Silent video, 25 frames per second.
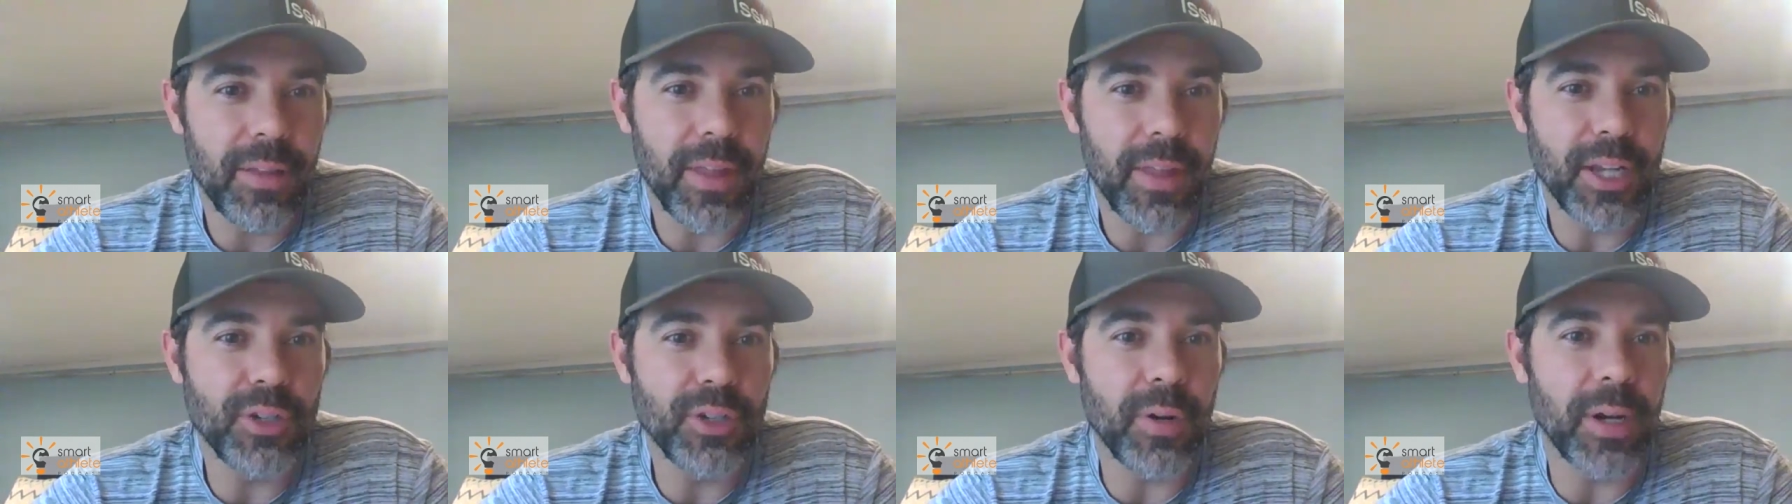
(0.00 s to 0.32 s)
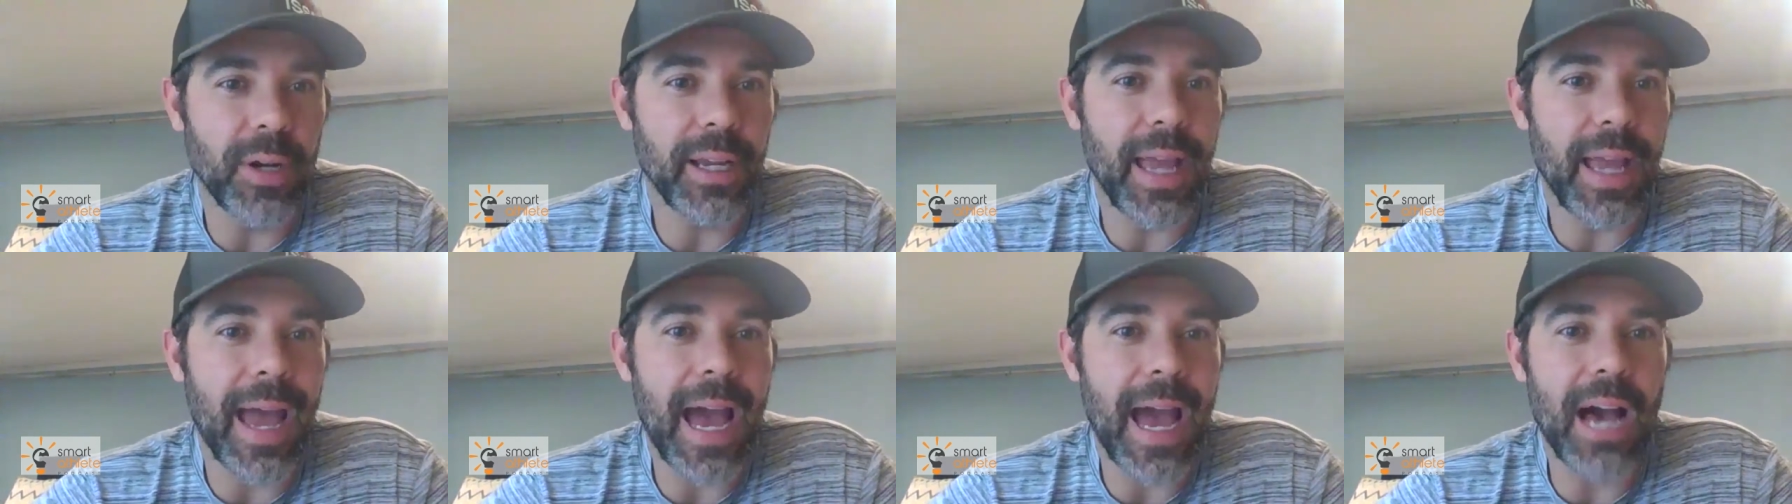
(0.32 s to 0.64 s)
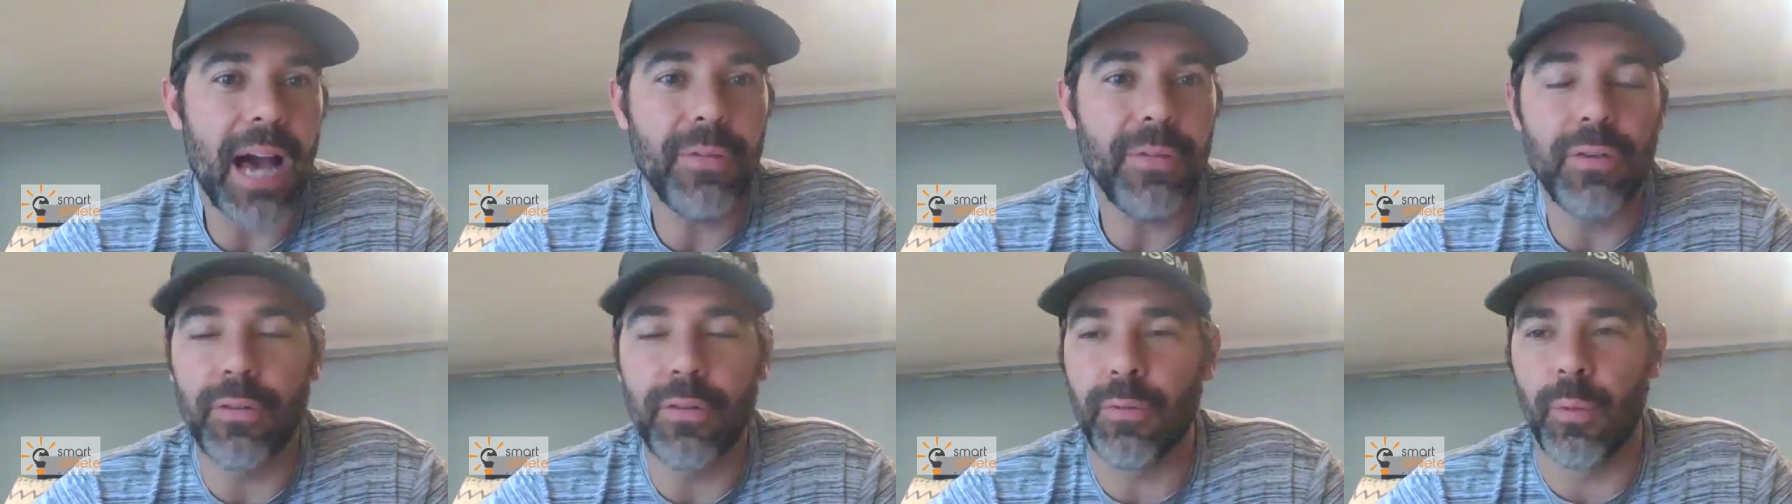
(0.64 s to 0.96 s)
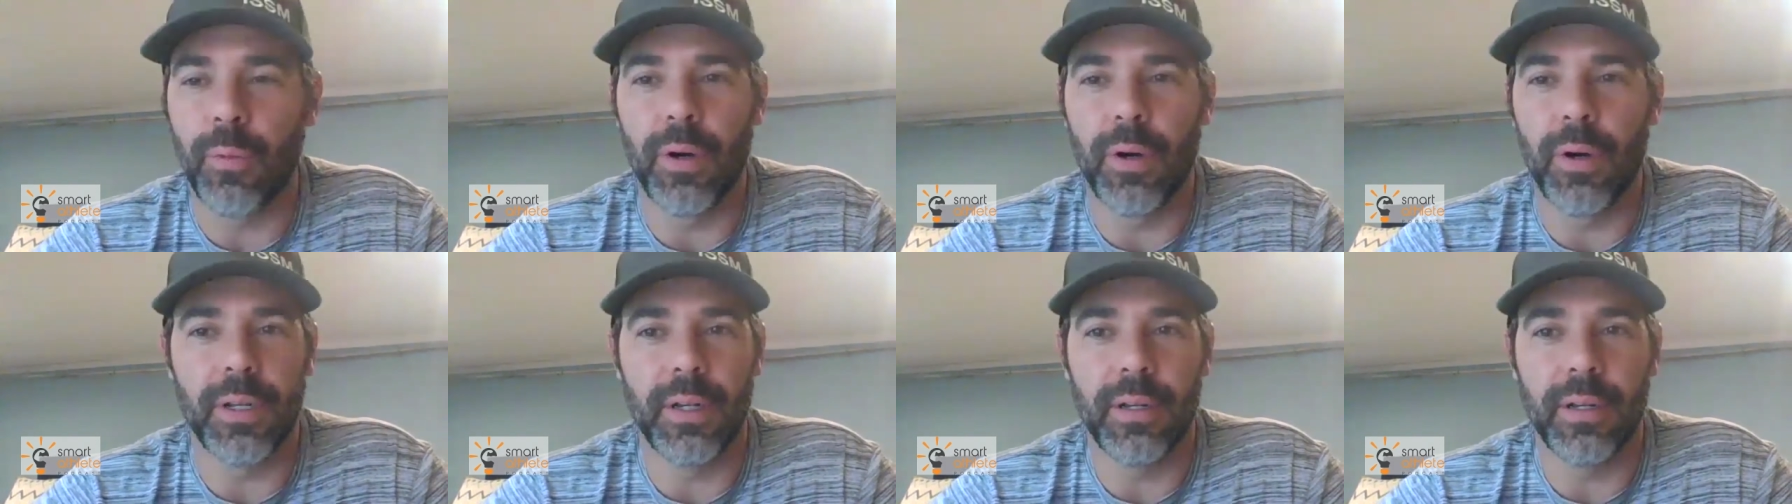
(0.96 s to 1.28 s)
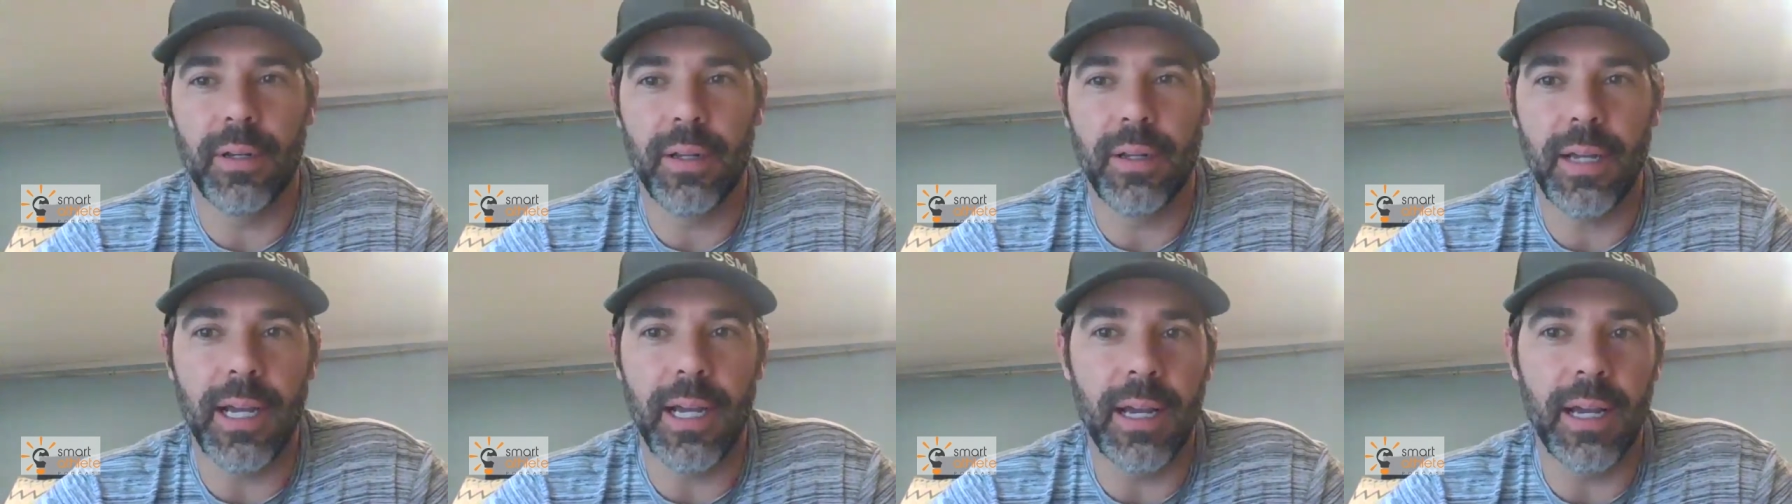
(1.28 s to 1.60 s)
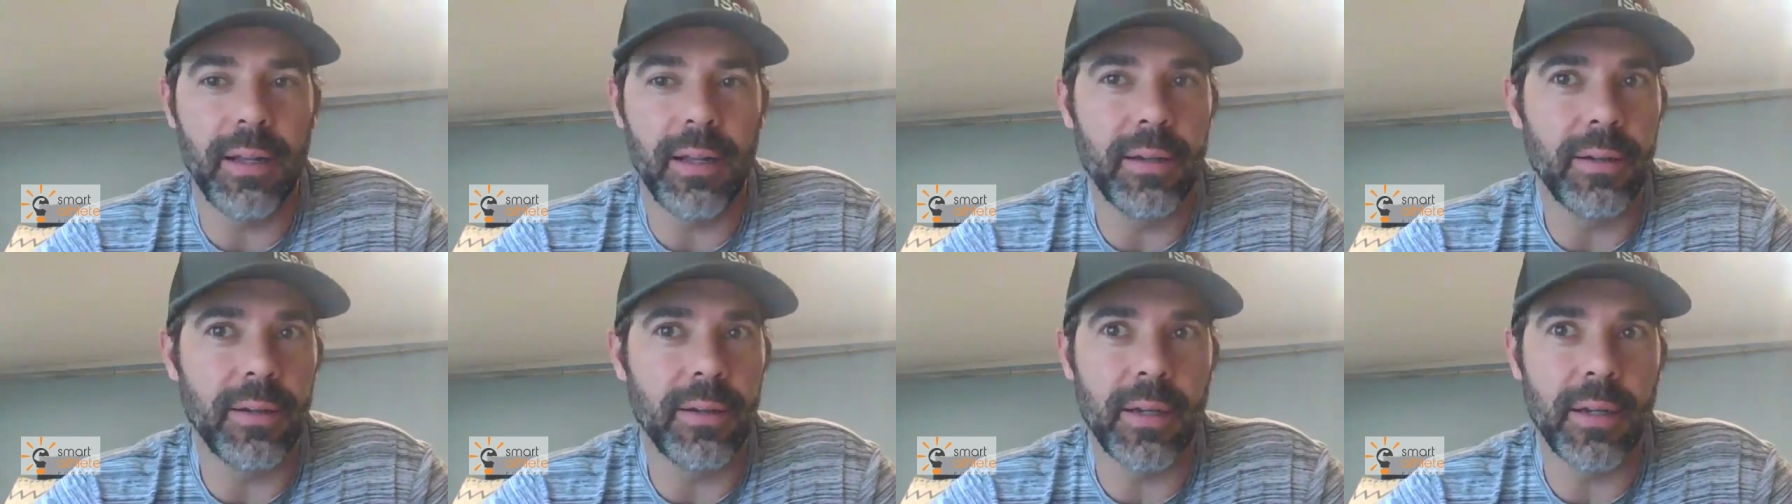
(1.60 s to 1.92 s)
They drink half of one
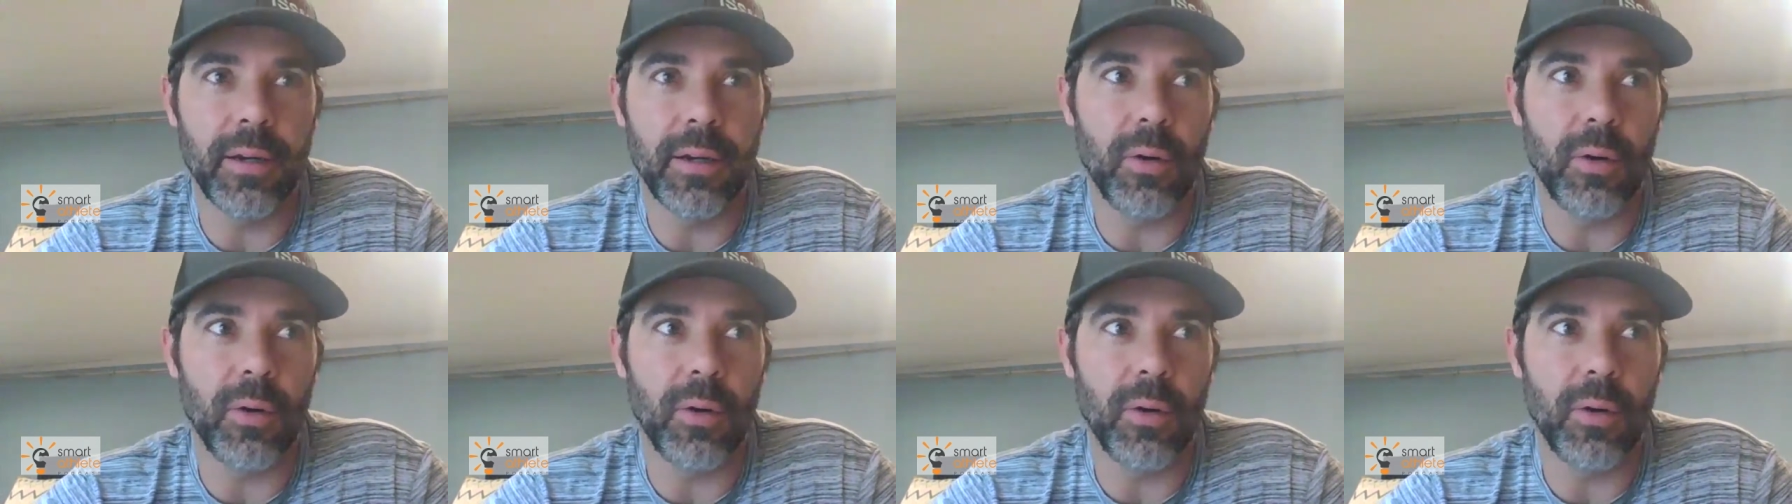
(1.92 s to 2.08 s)
and uh,